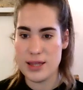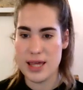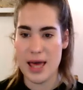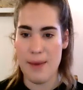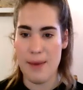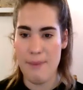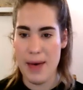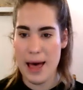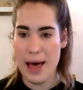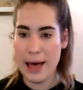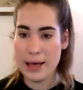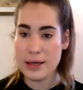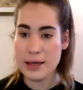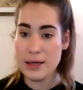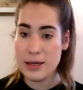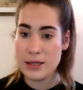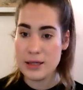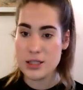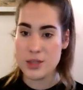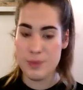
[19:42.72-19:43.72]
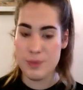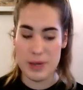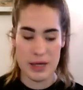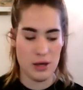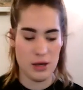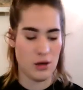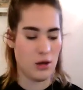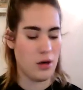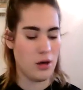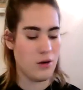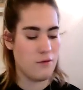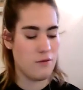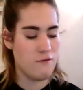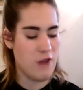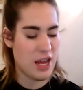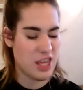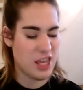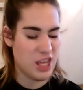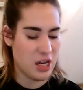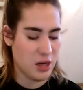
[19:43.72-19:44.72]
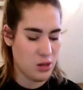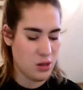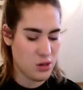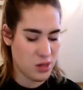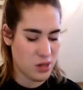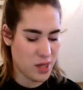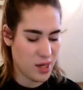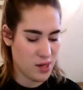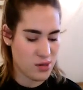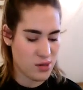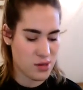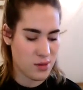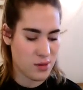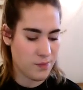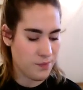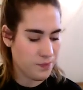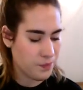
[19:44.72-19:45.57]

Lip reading: to get back to be her regular size.